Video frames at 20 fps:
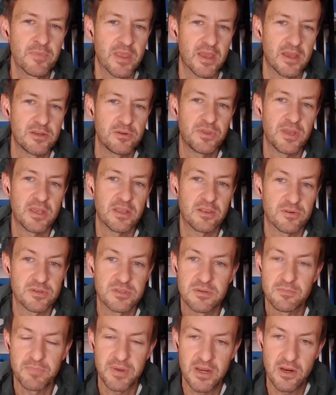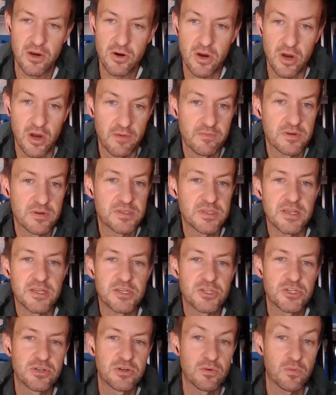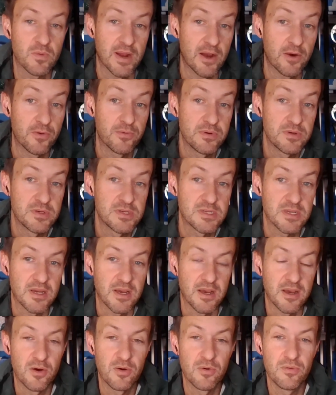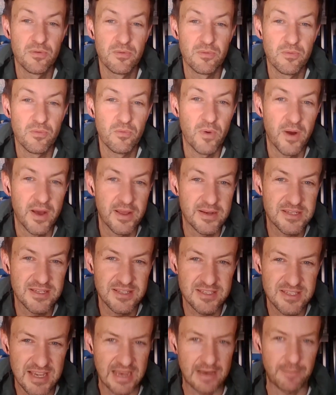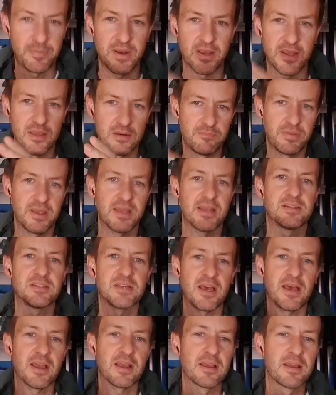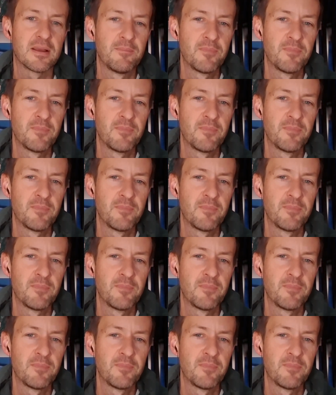I do think there's a bigger conversation around what is happening in big tech.